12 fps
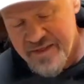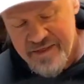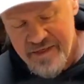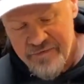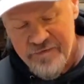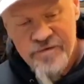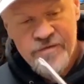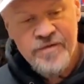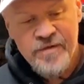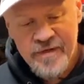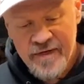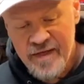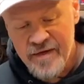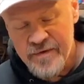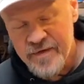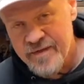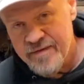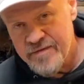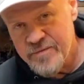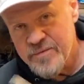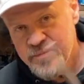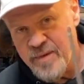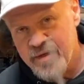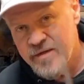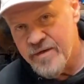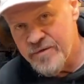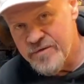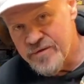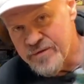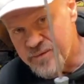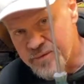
and I first started out, this was my go-to